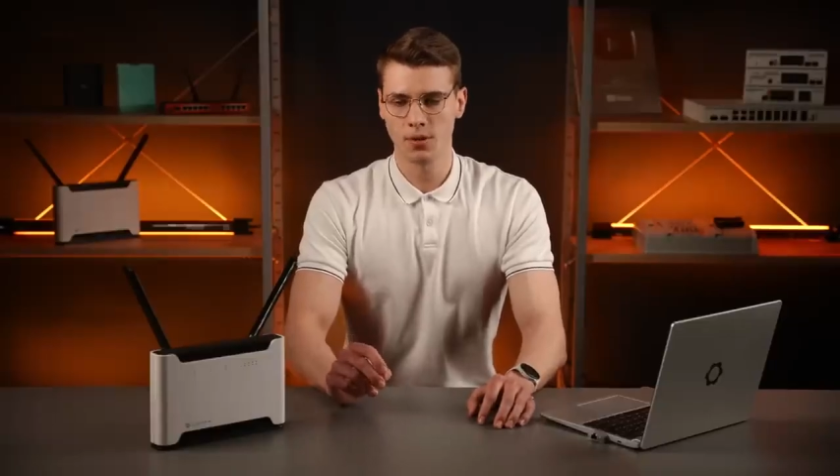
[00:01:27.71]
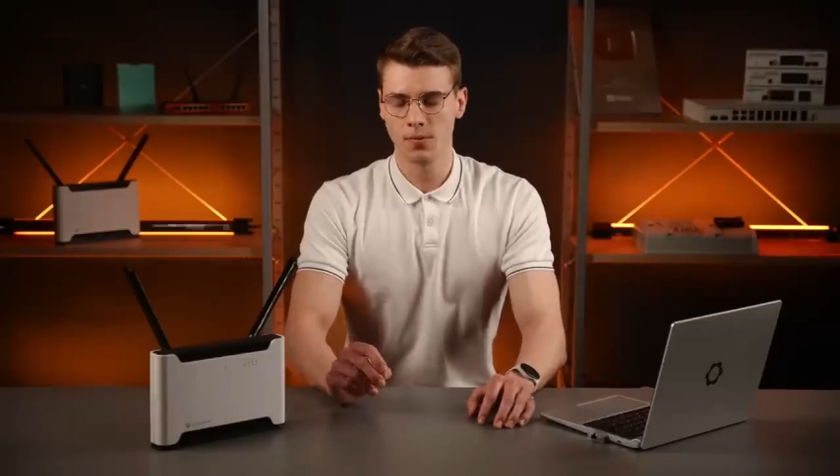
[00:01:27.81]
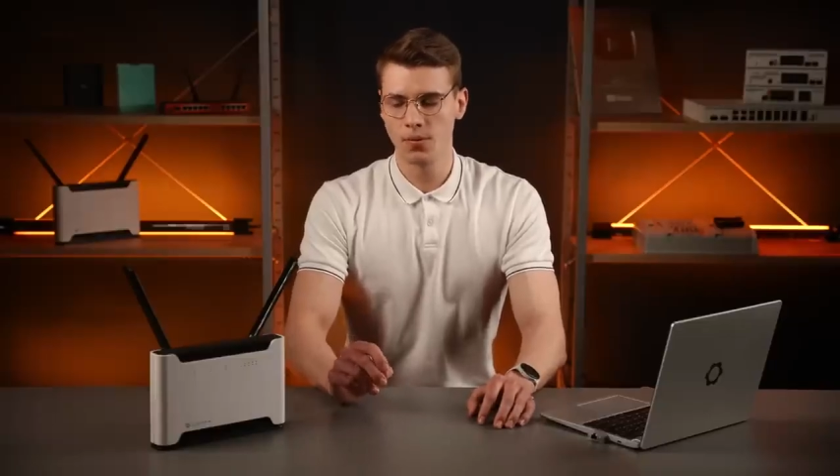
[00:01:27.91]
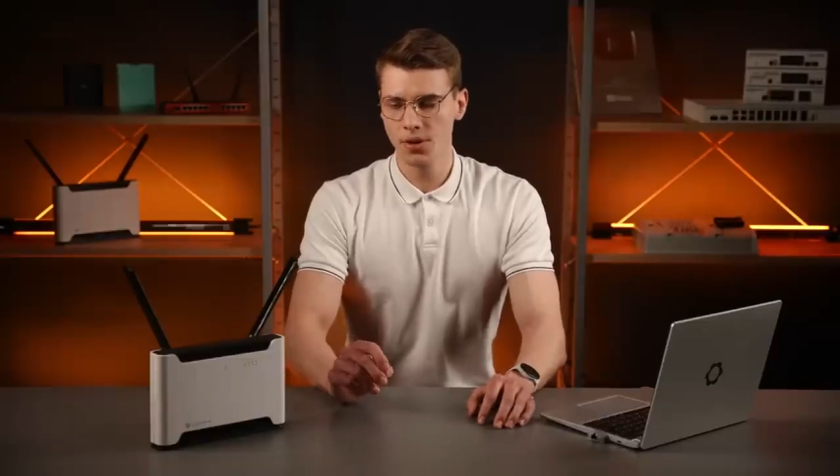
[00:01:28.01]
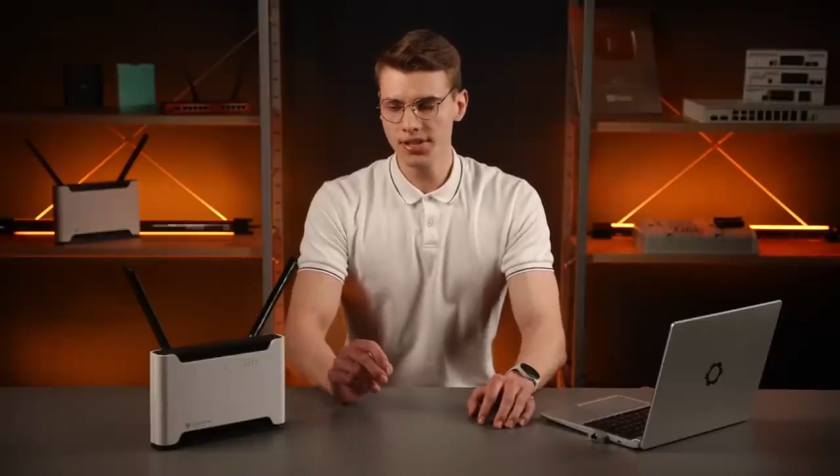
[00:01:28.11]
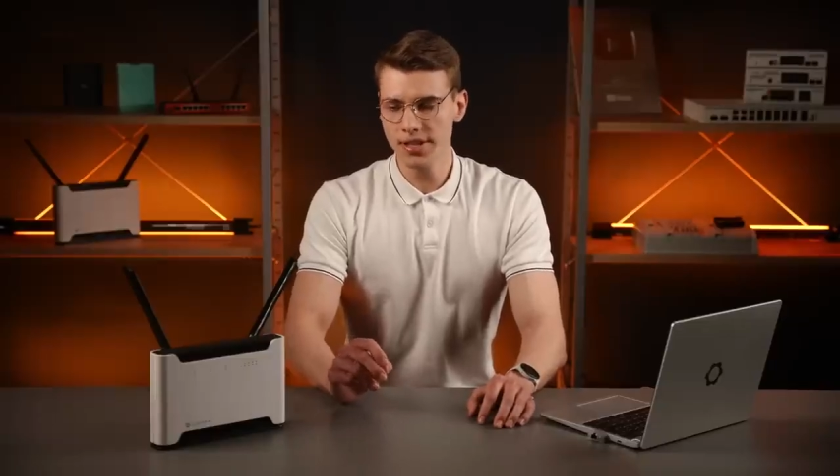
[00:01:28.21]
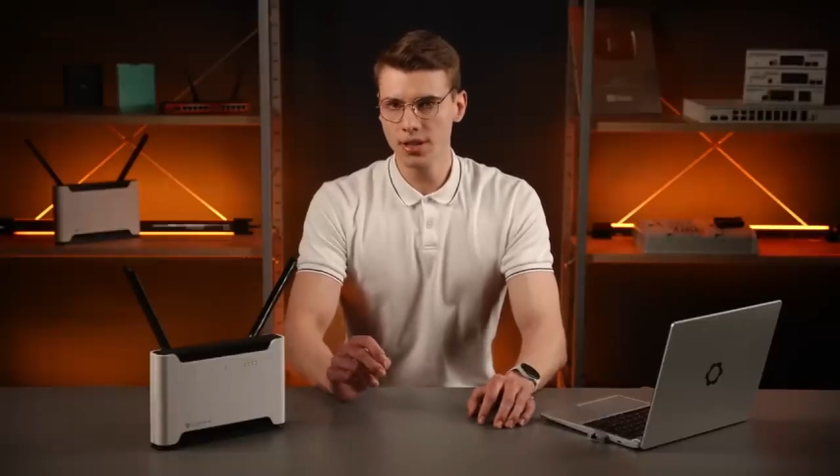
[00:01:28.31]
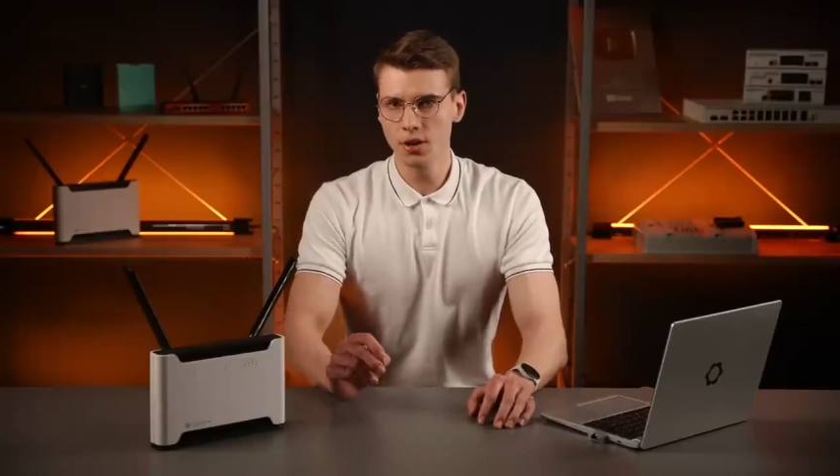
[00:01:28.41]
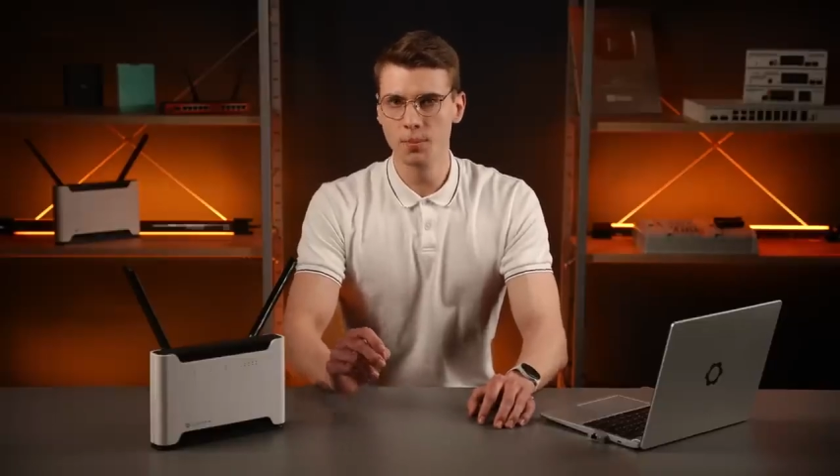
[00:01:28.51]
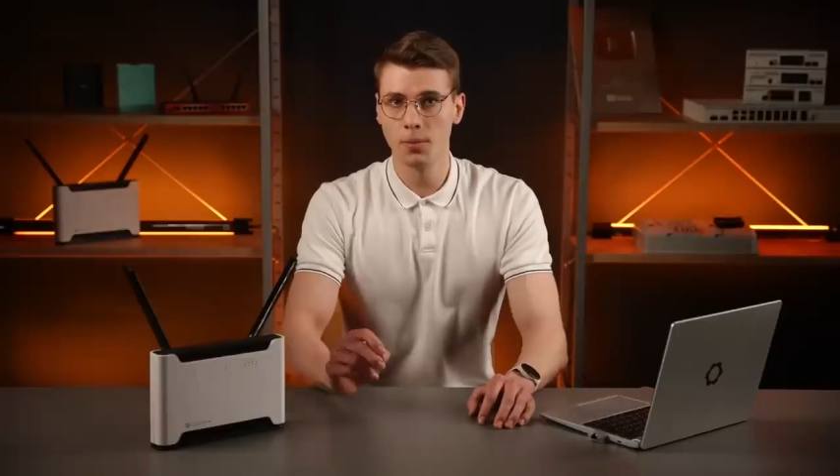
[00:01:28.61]
of forcing
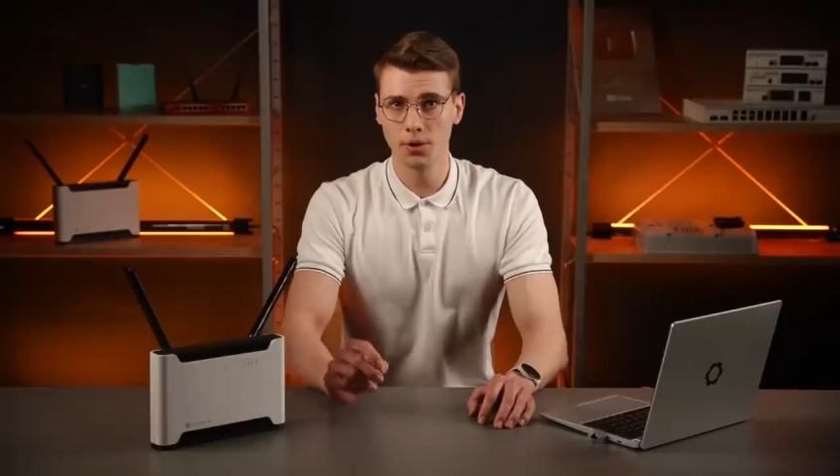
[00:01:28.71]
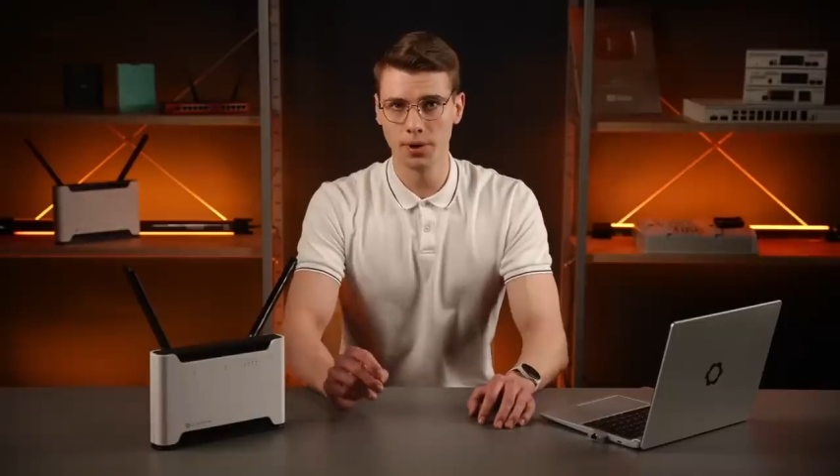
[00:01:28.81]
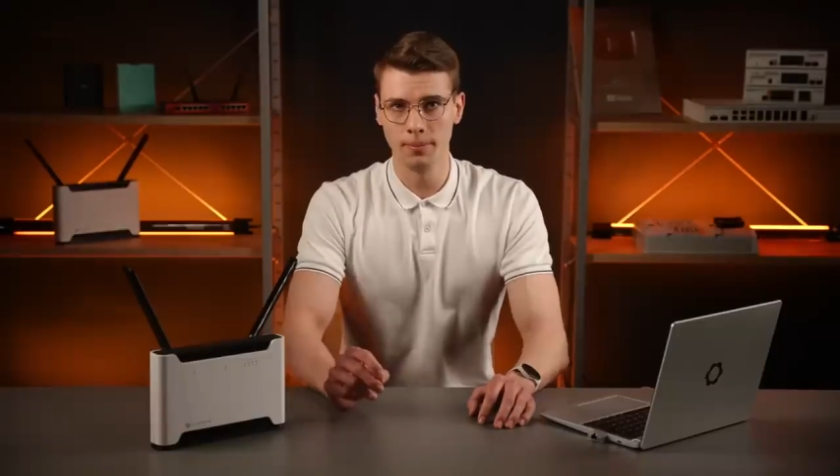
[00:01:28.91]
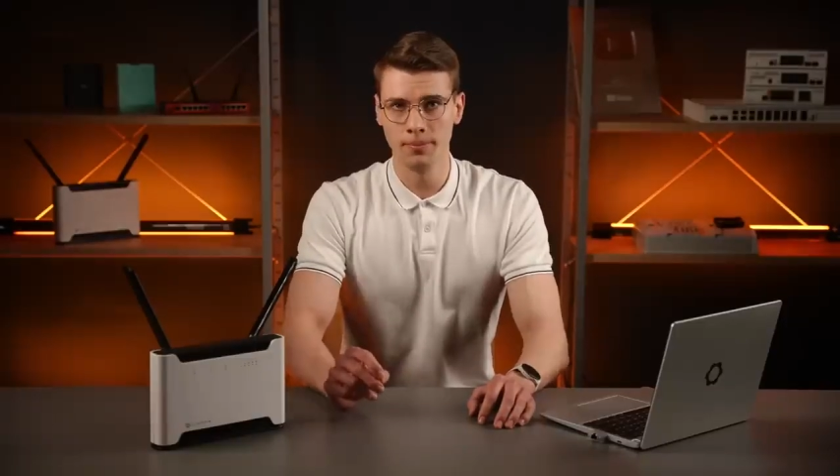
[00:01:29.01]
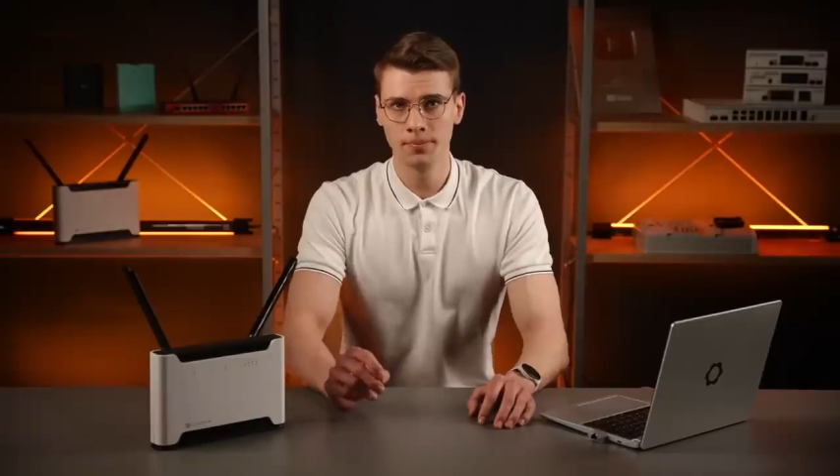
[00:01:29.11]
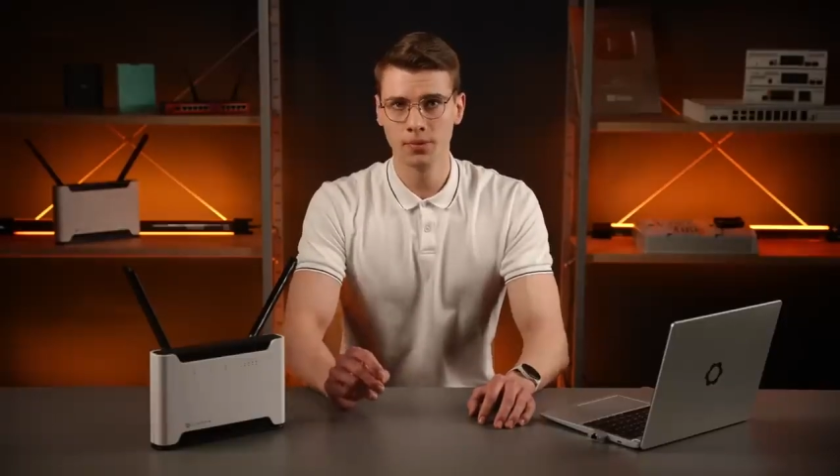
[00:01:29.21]
your modem